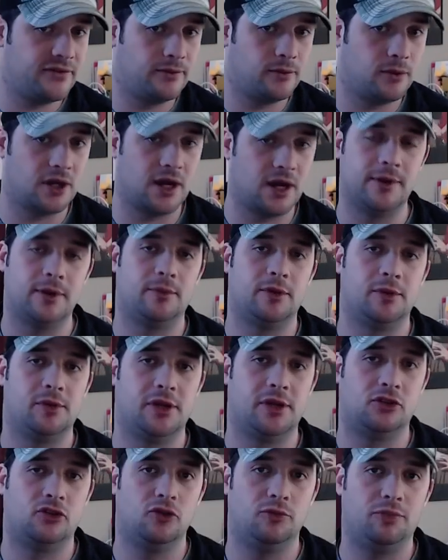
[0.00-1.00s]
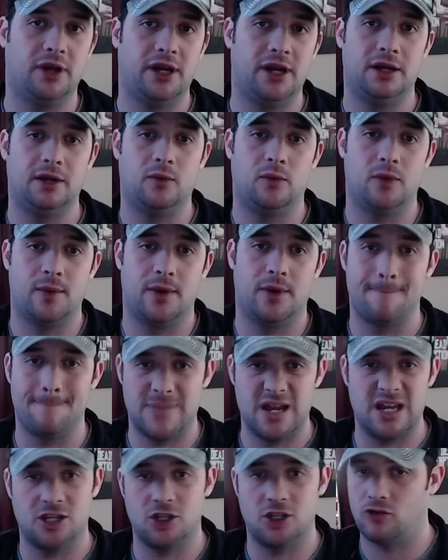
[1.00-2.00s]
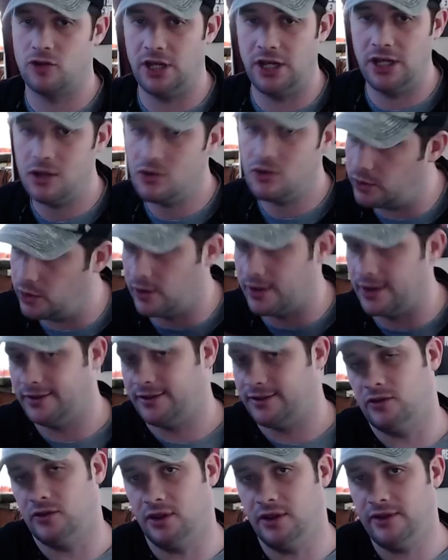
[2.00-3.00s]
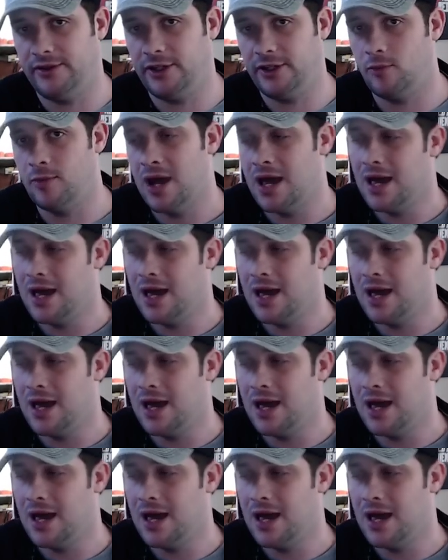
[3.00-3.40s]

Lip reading: where I'm going to be playing 2-player and we want big screens, we go downstairs in the living room,